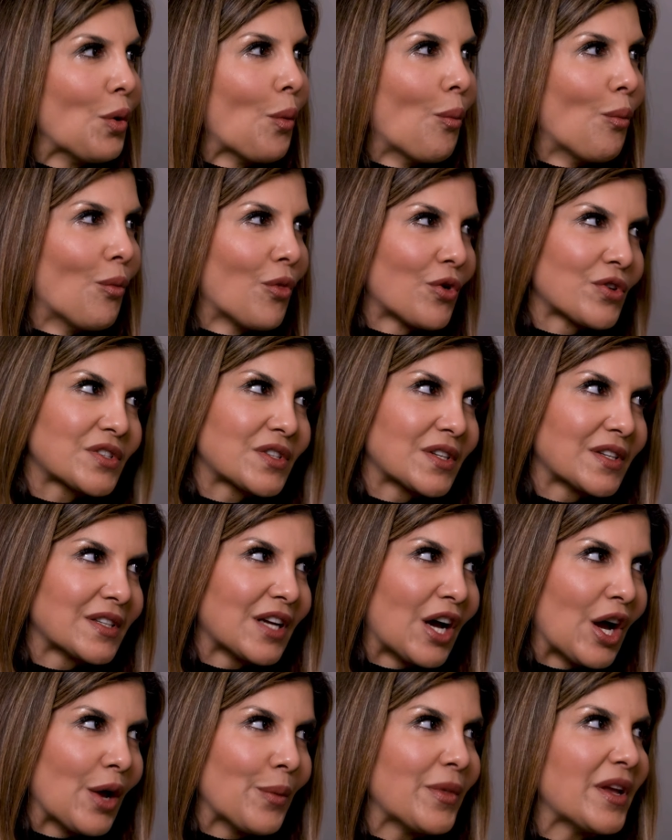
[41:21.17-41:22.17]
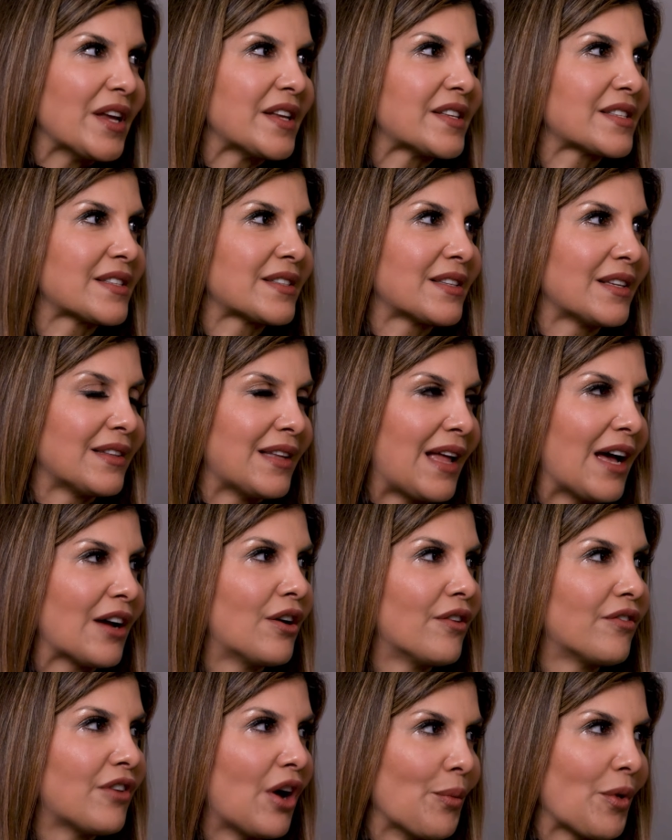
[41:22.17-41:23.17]
Most of the time, it's the
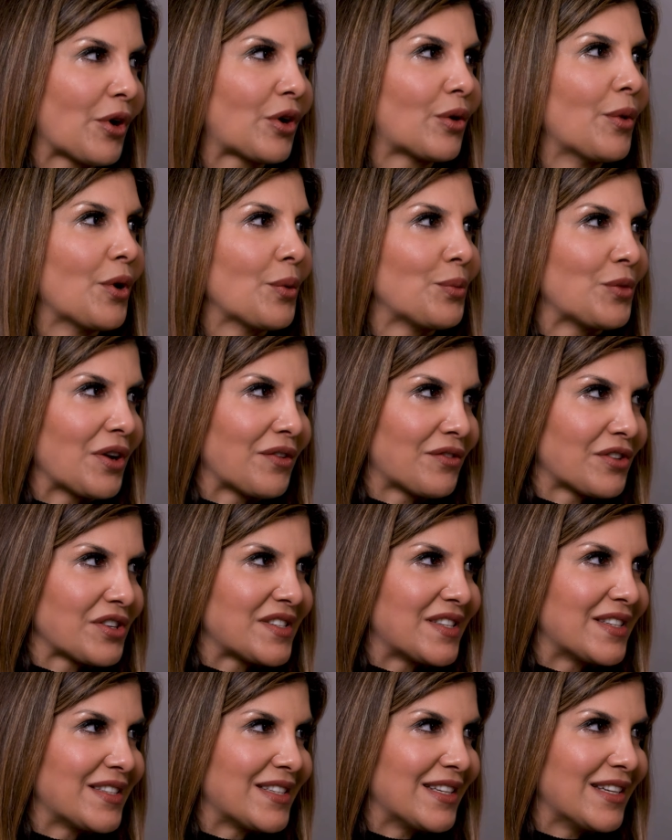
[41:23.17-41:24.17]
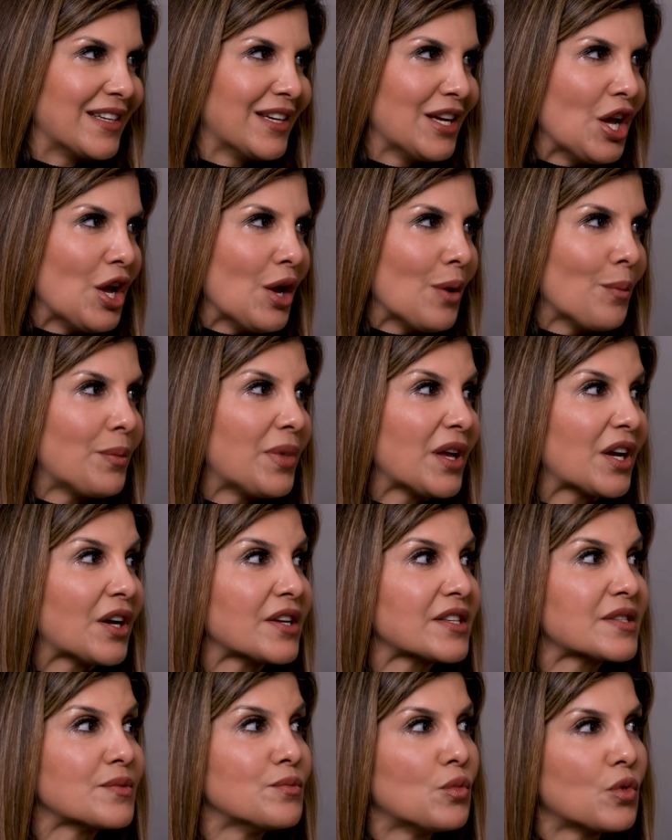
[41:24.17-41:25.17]
lack of gut microbiome diversity,
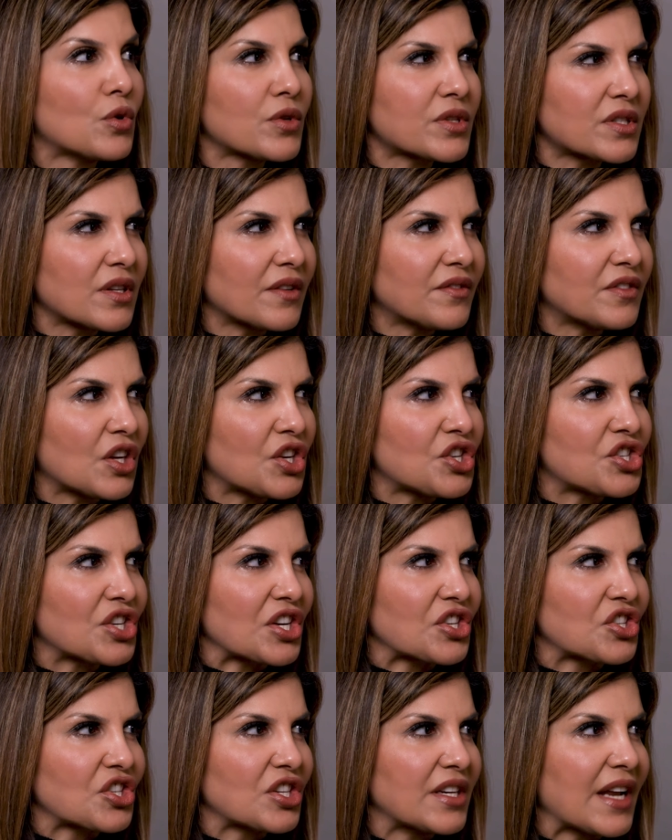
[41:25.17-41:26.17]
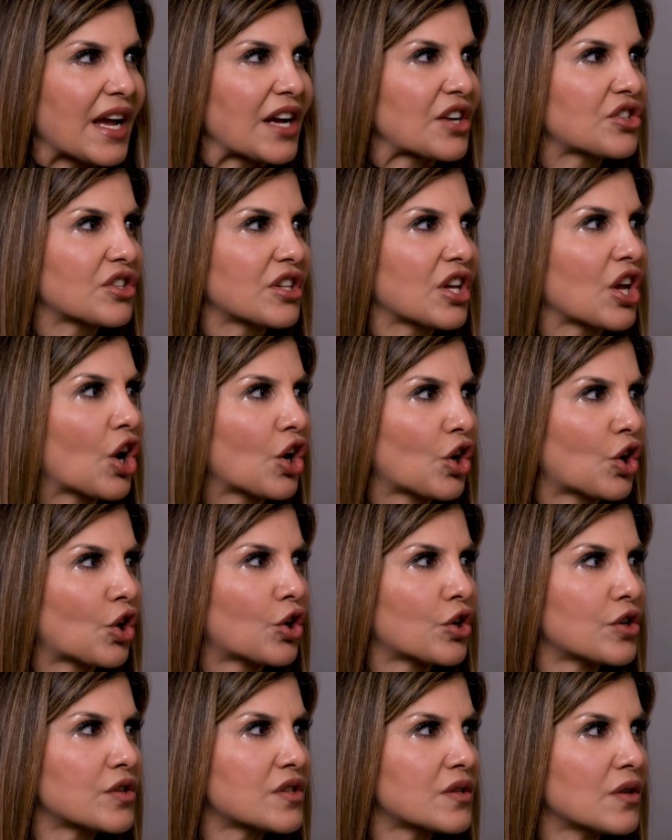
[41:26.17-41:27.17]
because most of digestion actually
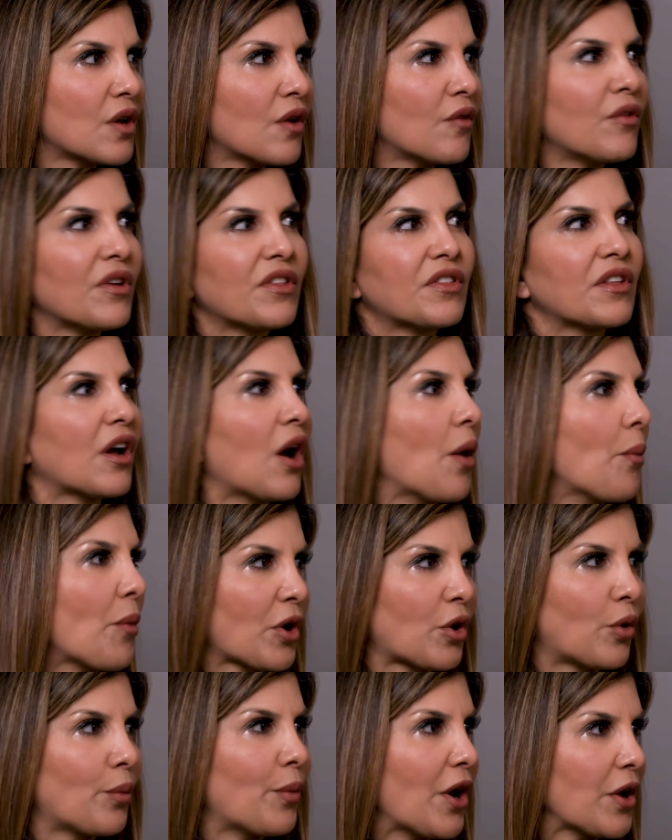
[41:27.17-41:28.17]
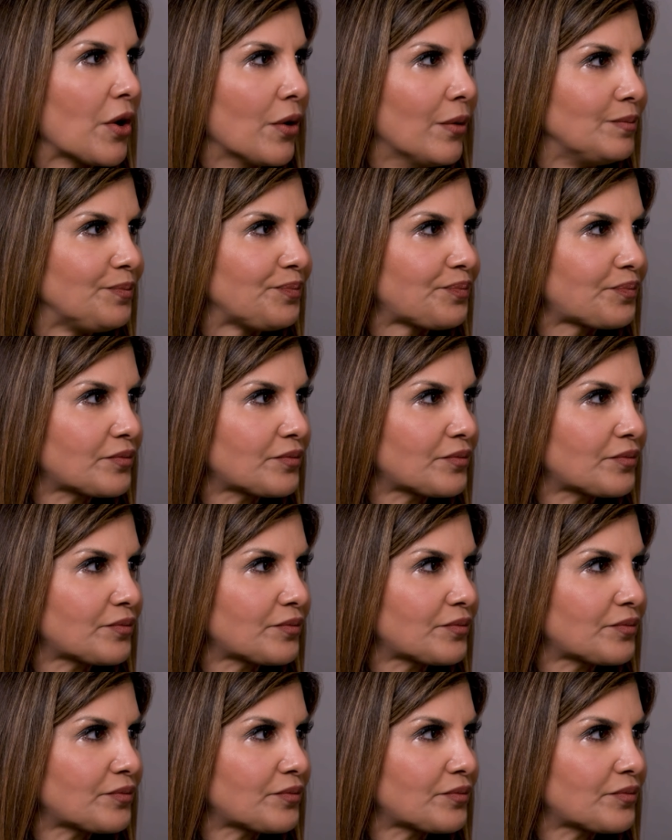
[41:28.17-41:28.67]
occurs with the gut microbiome.